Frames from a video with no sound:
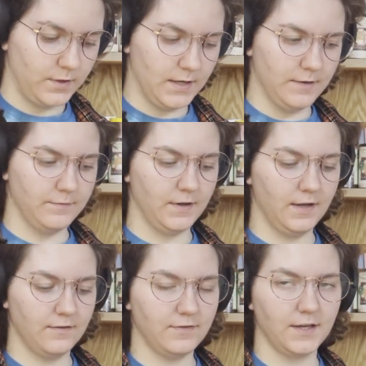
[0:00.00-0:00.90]
Okay, I
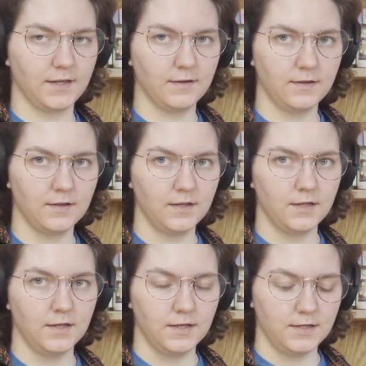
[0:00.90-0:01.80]
have
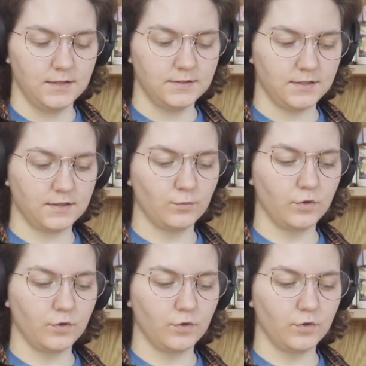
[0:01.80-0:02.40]
6